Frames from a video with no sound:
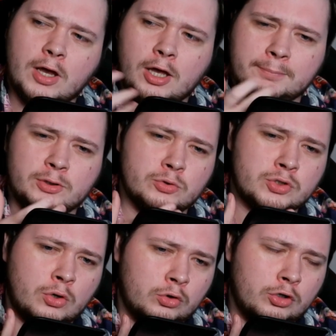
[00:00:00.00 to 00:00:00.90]
up close
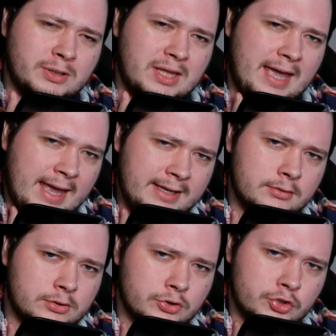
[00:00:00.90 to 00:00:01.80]
horrible
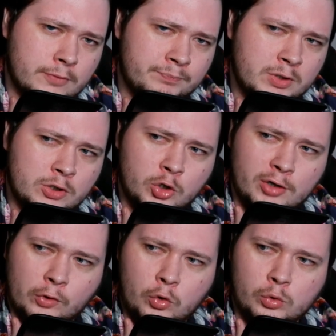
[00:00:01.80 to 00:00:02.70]
angles
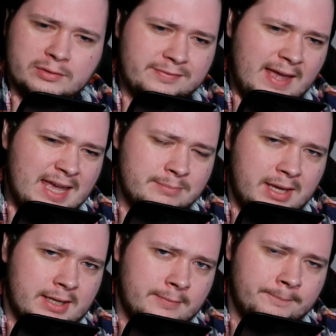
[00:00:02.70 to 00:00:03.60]
of old fat
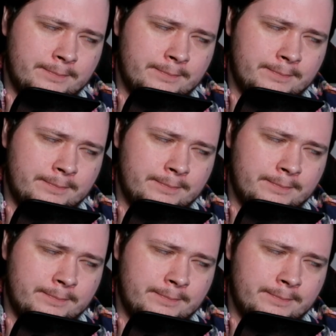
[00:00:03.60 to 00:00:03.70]
men.